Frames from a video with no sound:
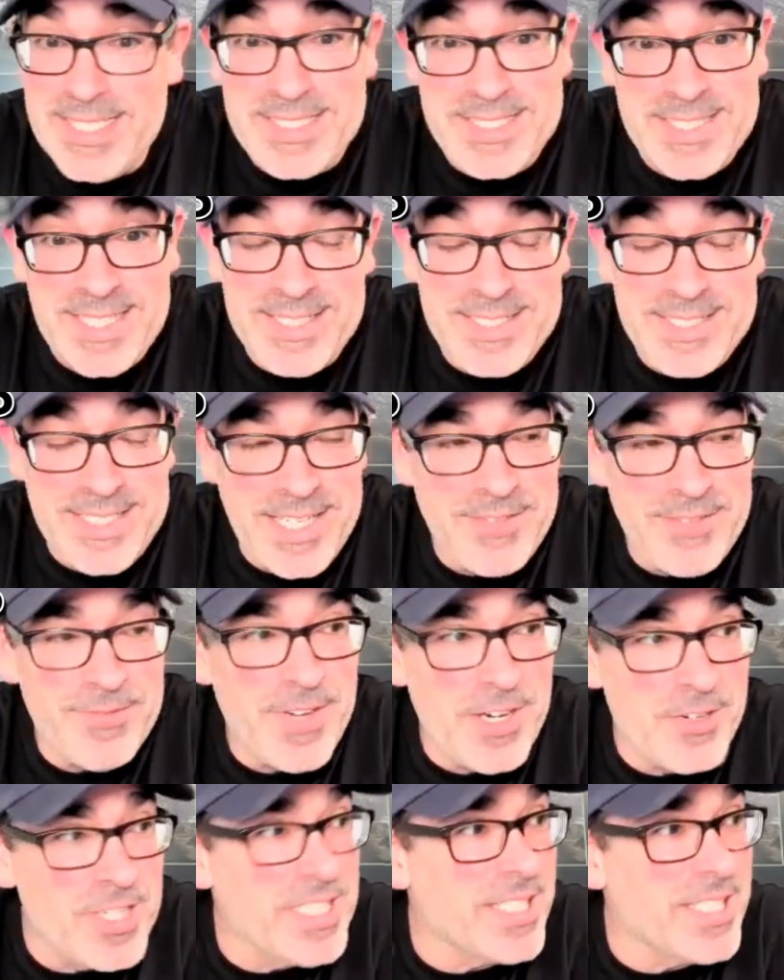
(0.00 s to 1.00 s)
it sends a
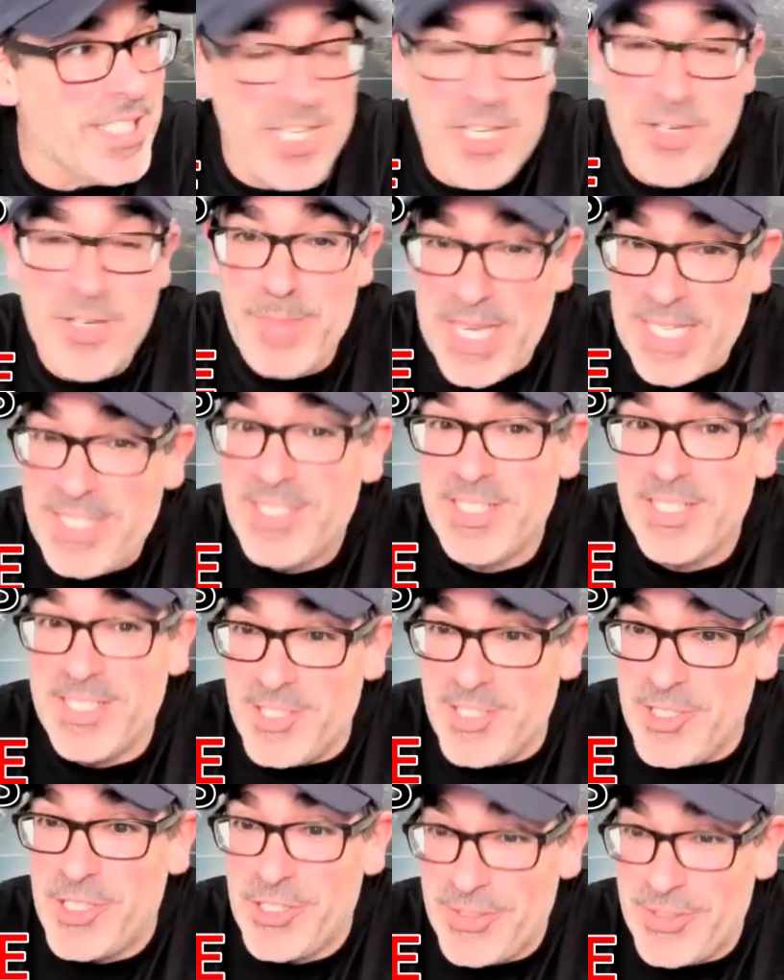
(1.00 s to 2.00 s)
very clear
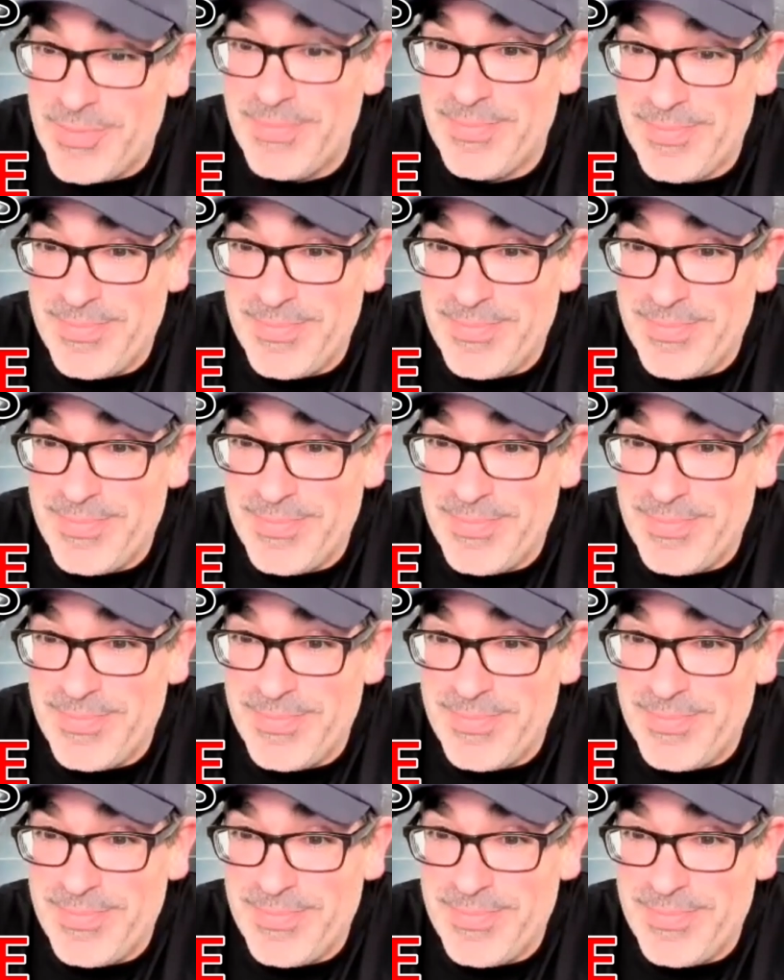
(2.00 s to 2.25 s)
message.